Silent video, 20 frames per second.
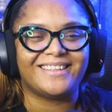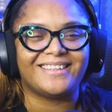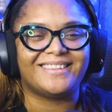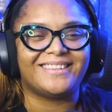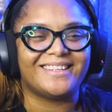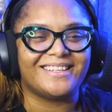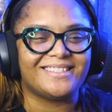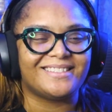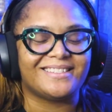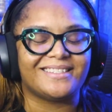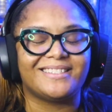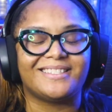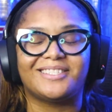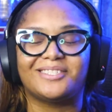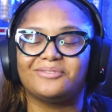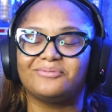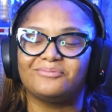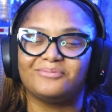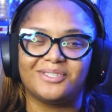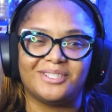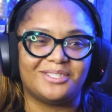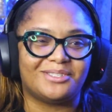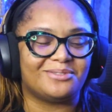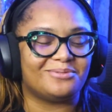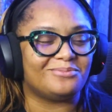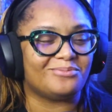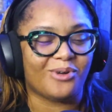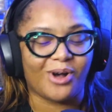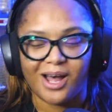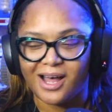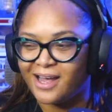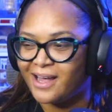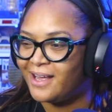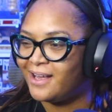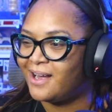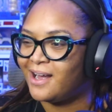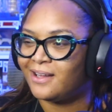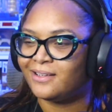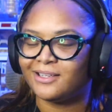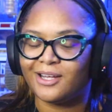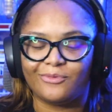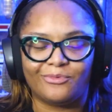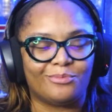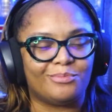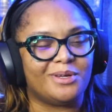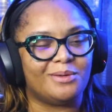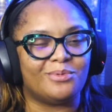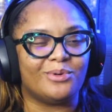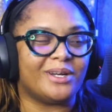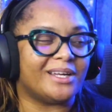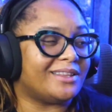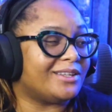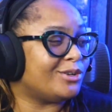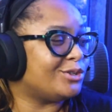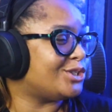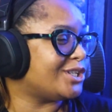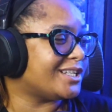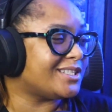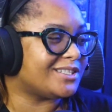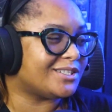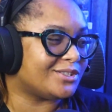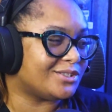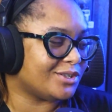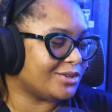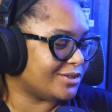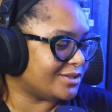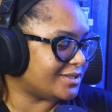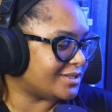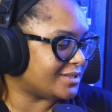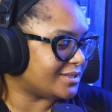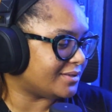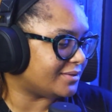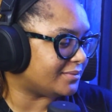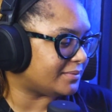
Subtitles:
This is the reason why I love when people get their just desserts.